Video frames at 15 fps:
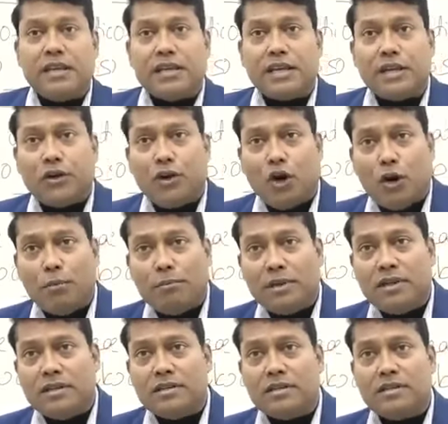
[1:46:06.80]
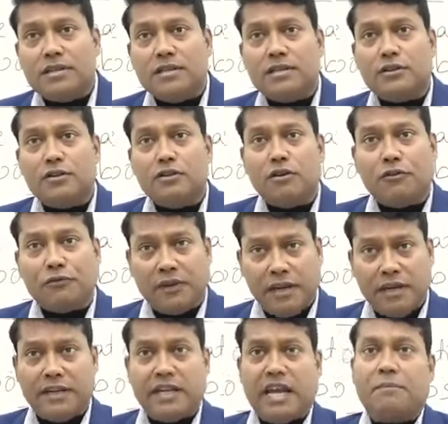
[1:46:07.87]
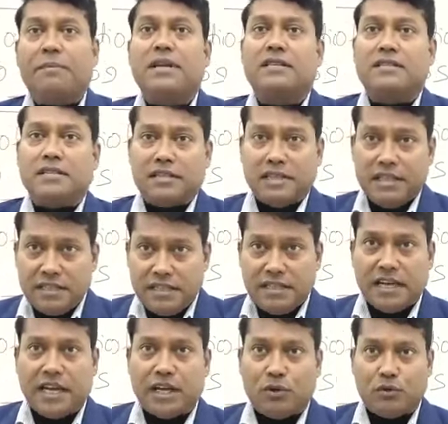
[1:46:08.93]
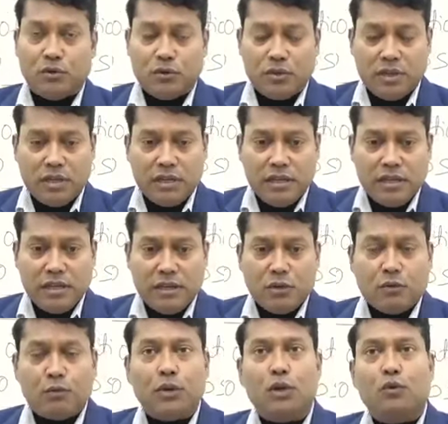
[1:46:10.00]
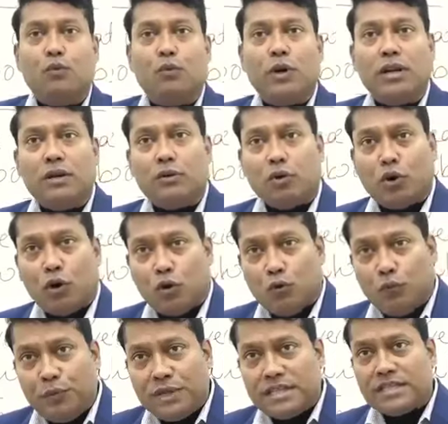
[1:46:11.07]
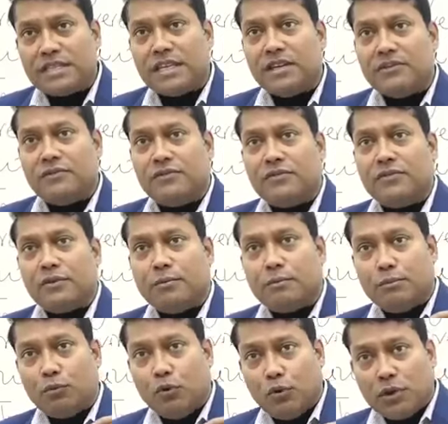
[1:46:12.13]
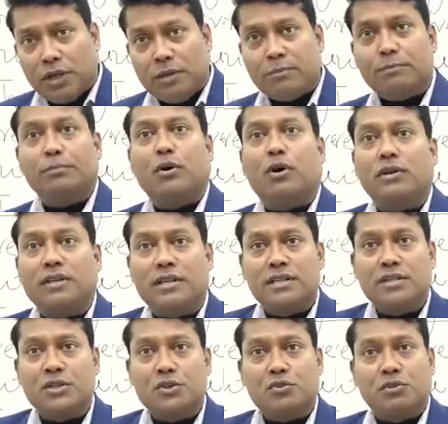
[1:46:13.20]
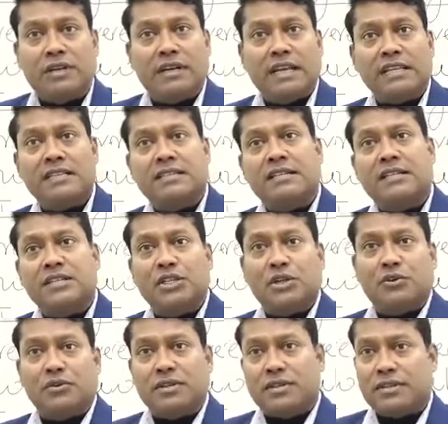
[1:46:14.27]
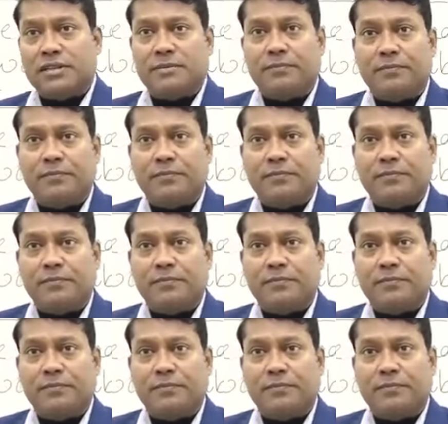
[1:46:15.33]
the government of India, I mean the Niti Aayog, will always give more importance to the national security.